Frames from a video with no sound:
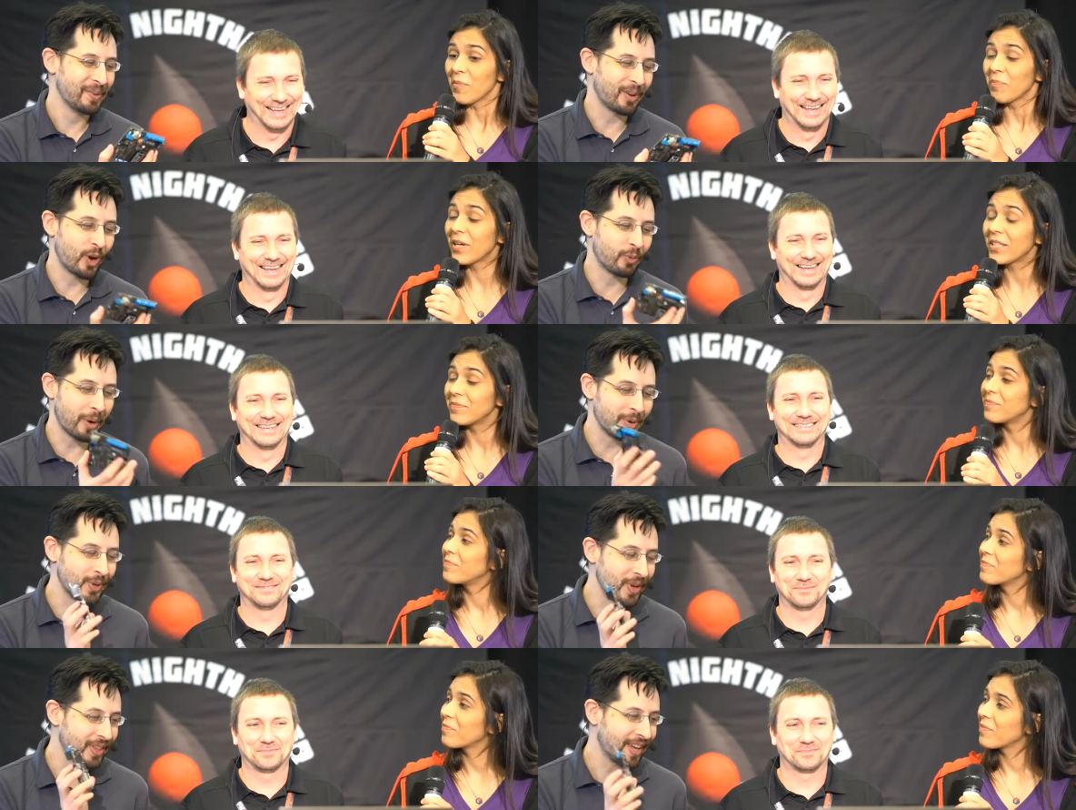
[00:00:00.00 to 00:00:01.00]
Speaker 1: I remember
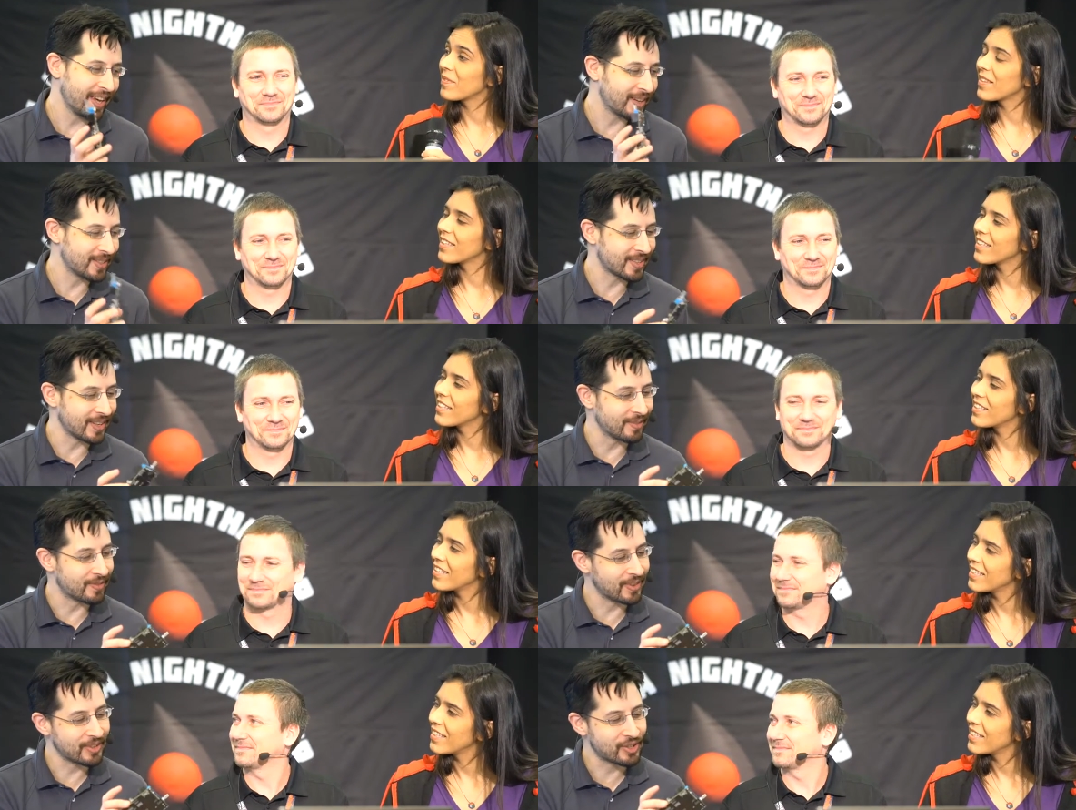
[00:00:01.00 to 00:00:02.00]
doing layouts, of
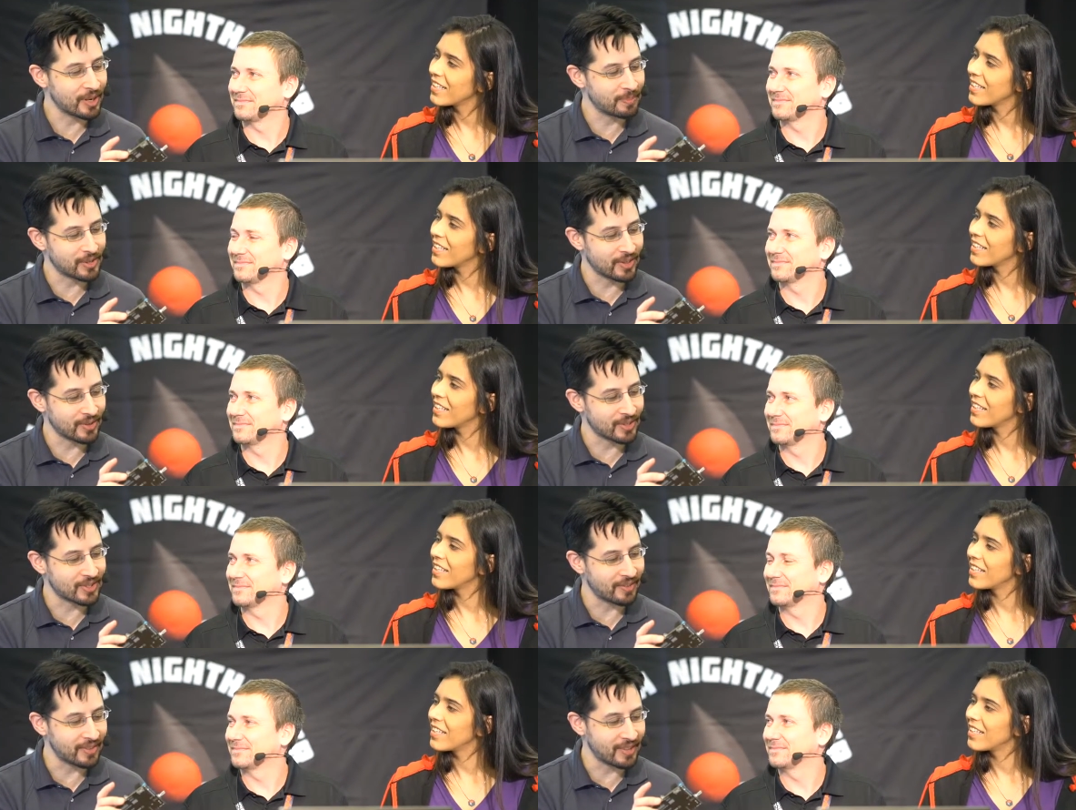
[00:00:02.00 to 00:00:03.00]
um, chips, and other
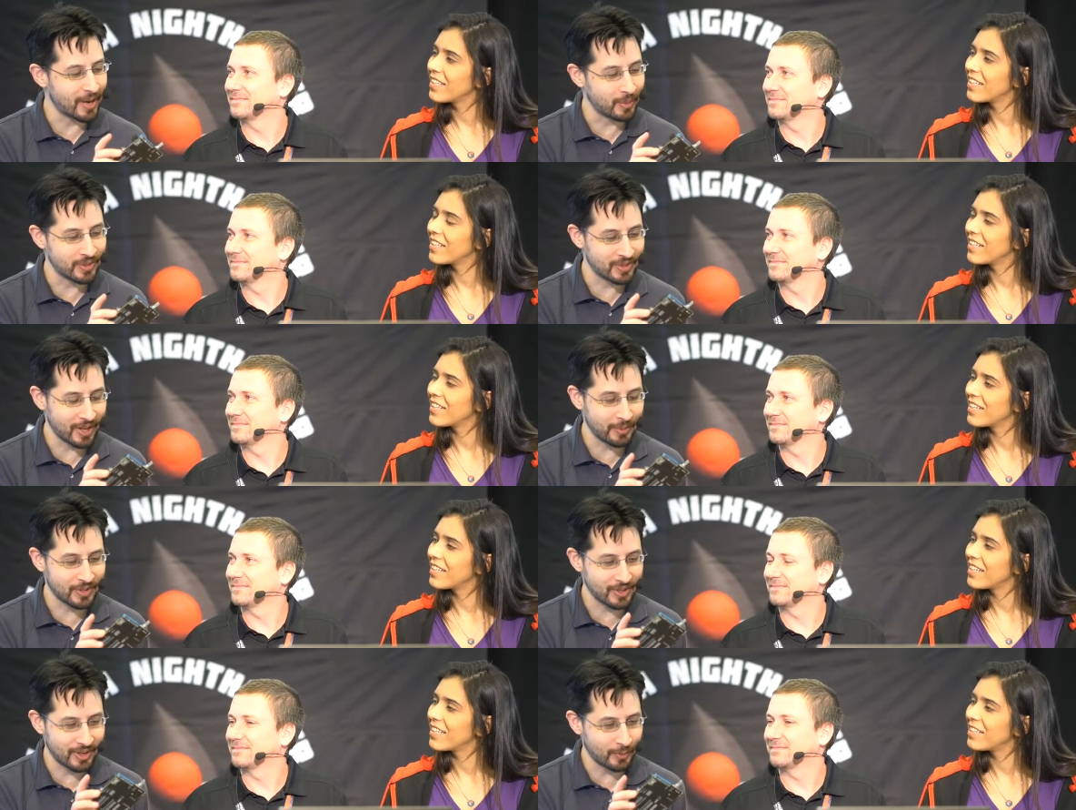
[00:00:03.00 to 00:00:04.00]
stuff, and that was that was a
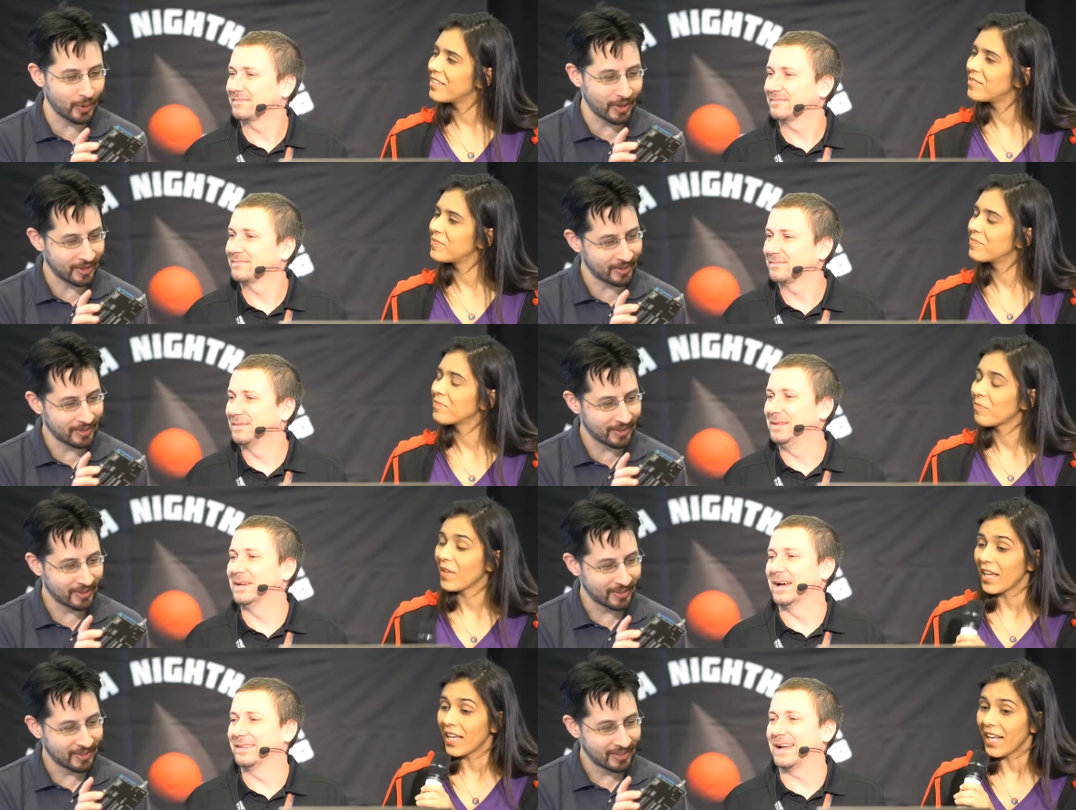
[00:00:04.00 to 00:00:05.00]
lot of work.
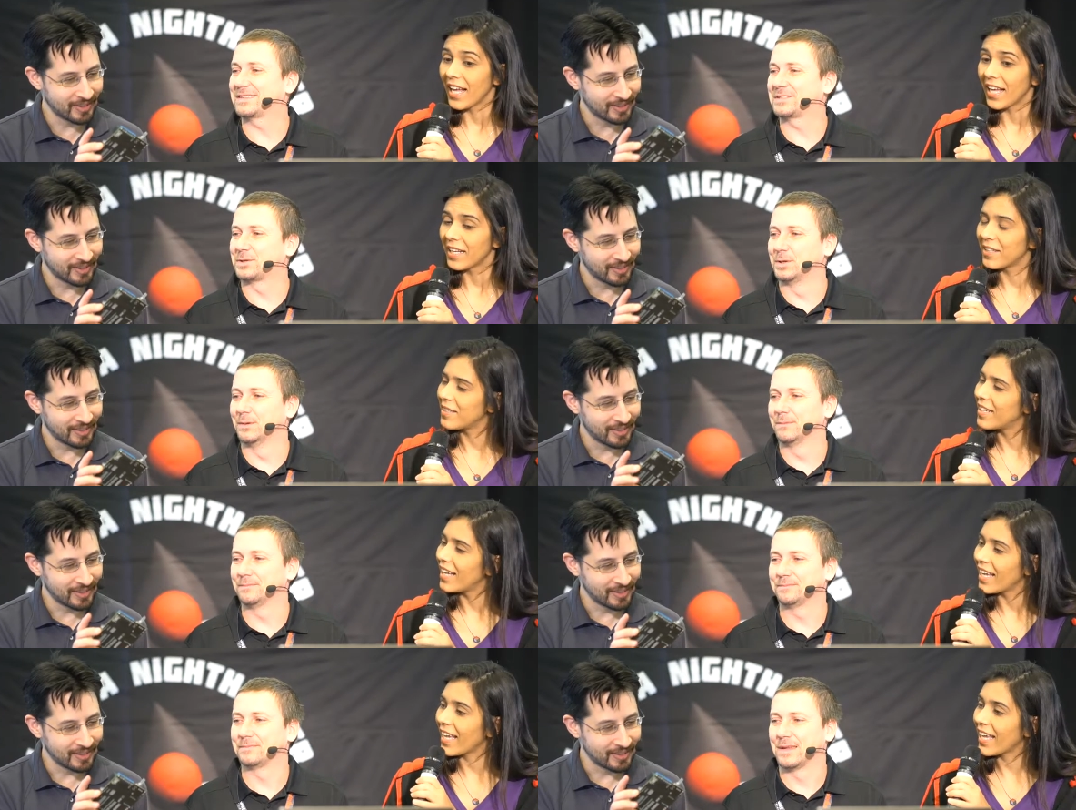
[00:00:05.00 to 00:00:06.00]
Speaker 2: Yeah, that's true.
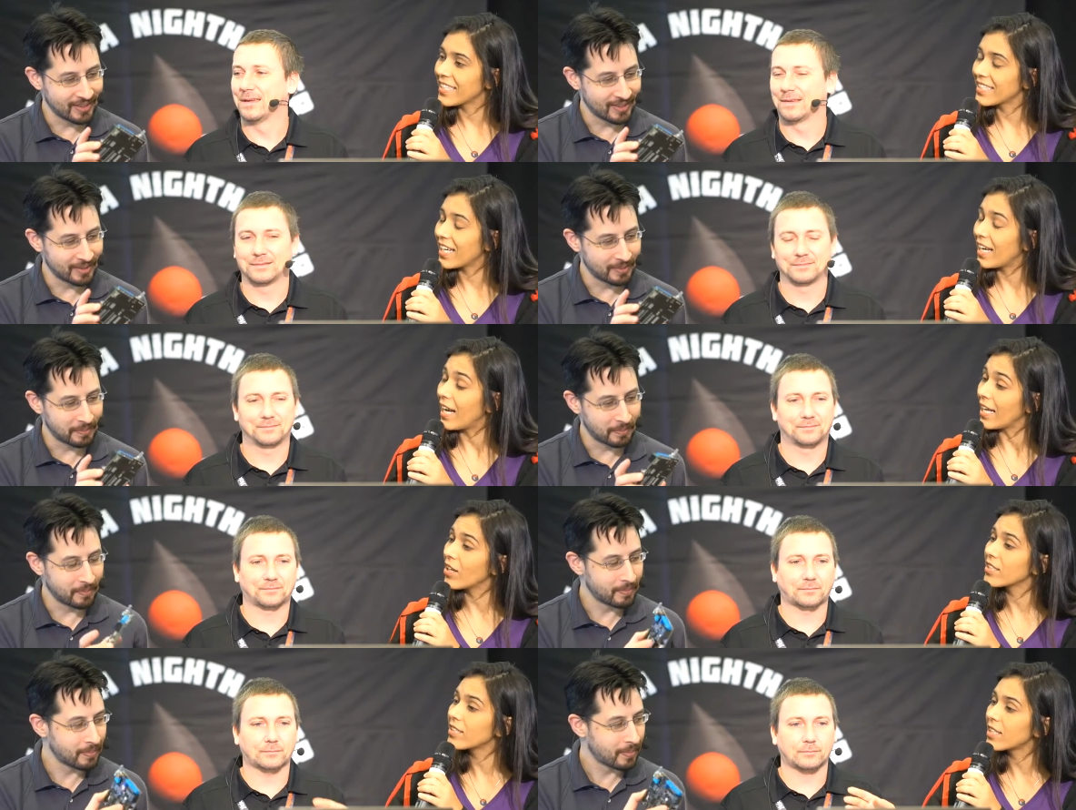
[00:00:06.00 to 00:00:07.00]
Speaker 3: And uh,
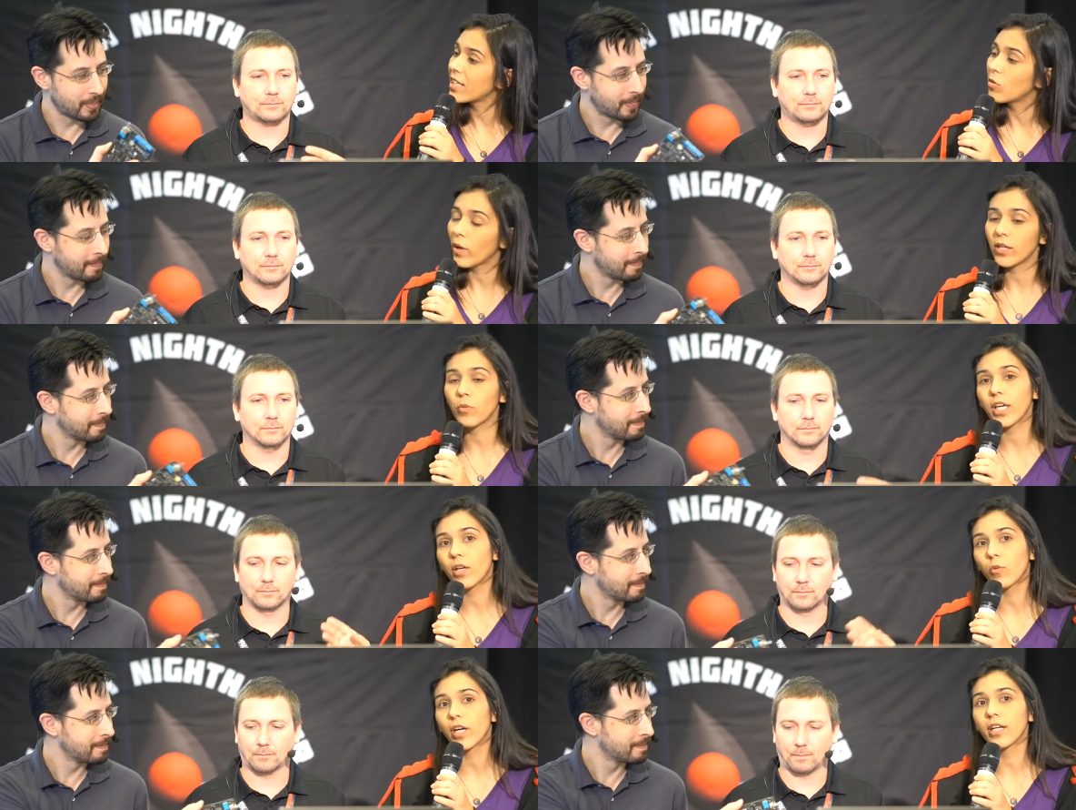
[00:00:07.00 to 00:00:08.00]
another thing, when we
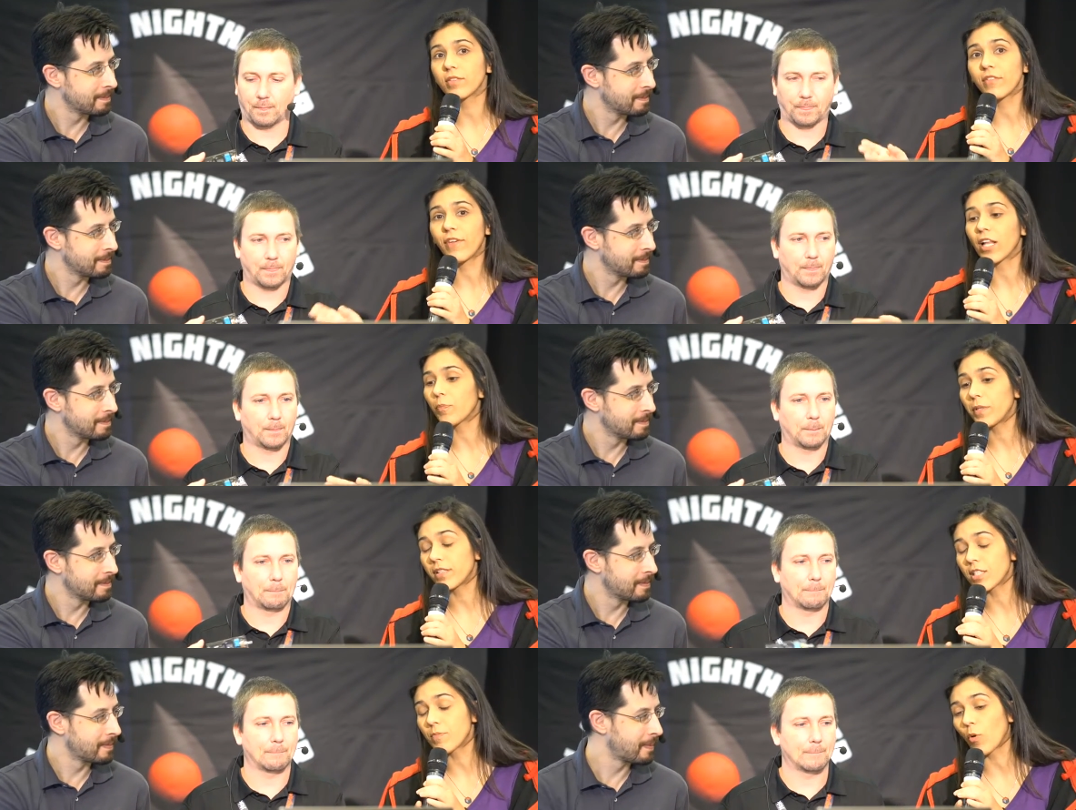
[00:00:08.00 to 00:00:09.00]
were developing
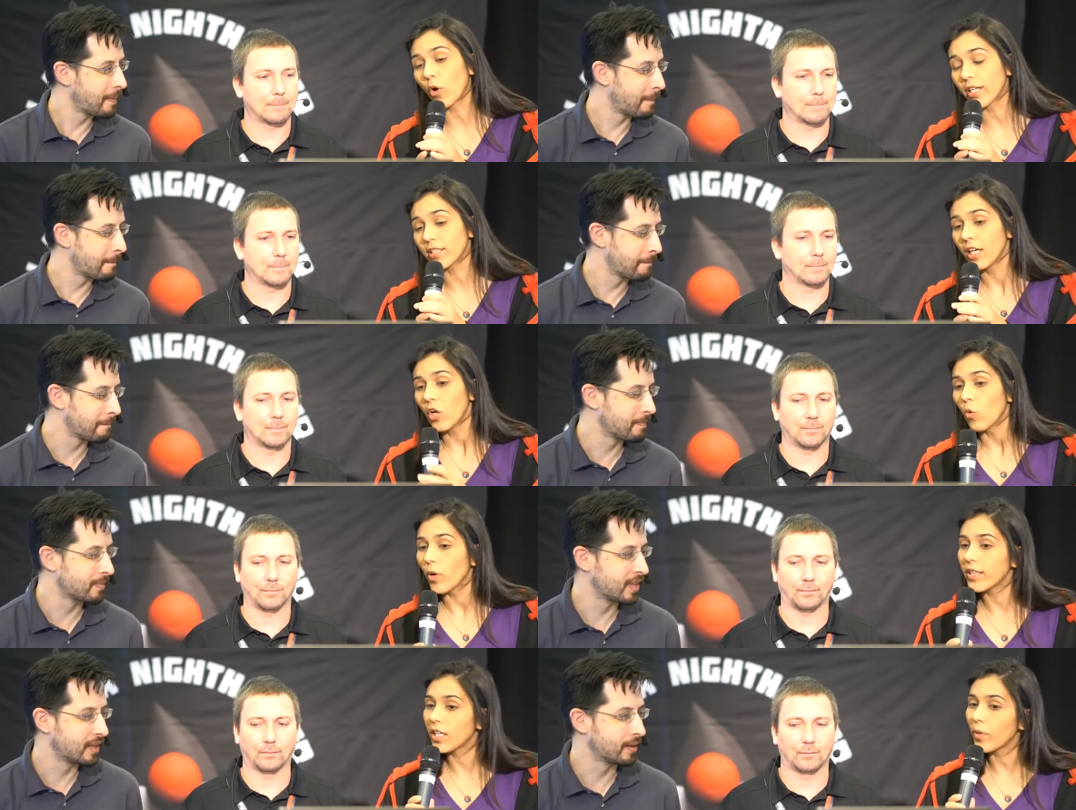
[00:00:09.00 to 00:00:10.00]
this board,
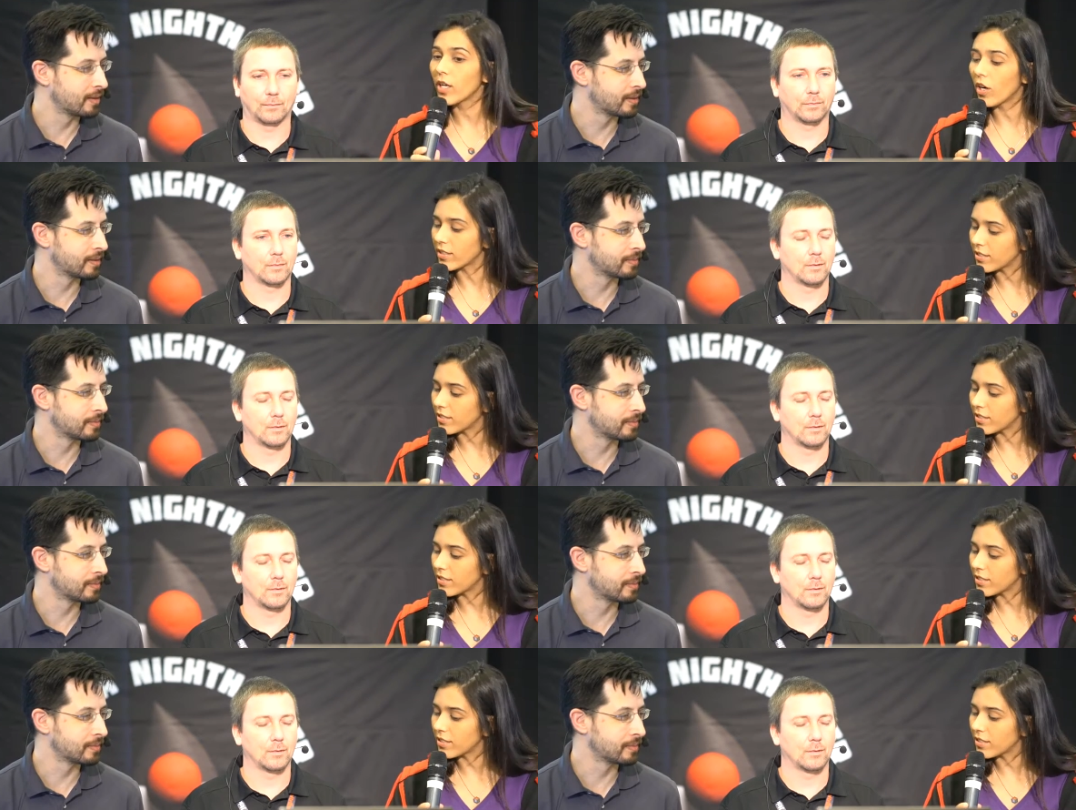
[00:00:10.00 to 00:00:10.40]
one thing we got in